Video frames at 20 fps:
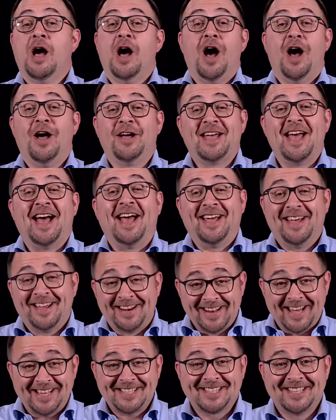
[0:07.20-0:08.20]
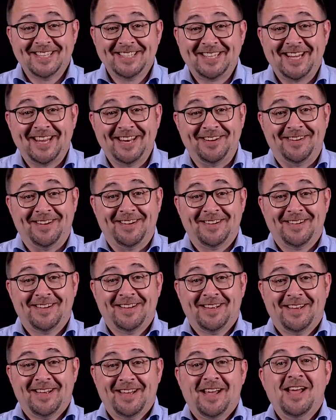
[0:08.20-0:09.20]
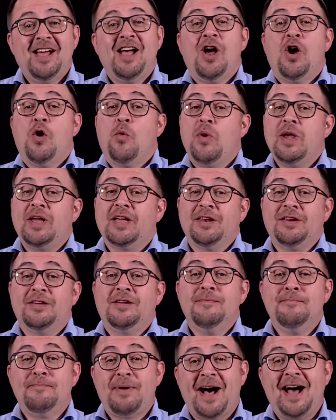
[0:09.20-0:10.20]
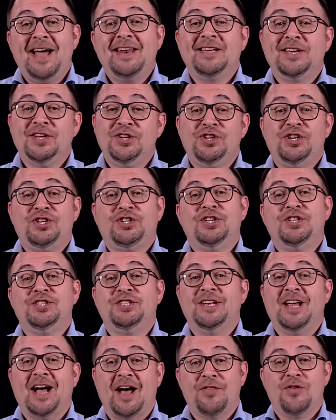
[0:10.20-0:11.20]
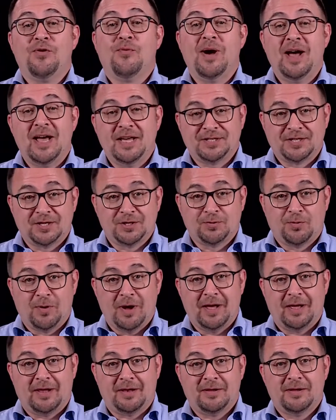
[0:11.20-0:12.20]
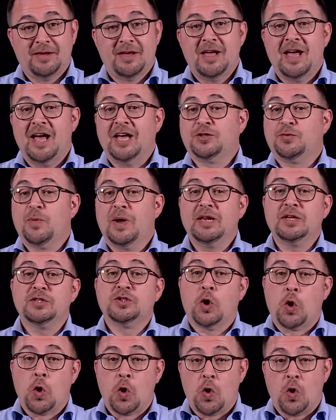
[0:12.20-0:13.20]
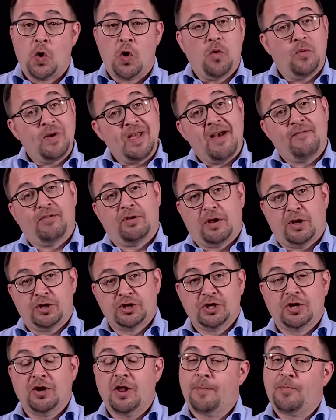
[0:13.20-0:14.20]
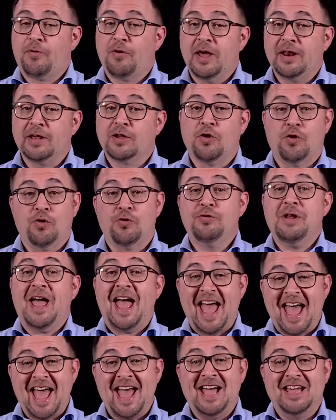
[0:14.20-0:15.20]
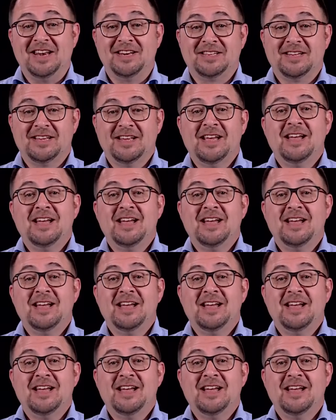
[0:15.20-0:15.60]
Okay, let's continue. We can combine conditions in other ways as well. As well as OR, we have a logical operator called AND.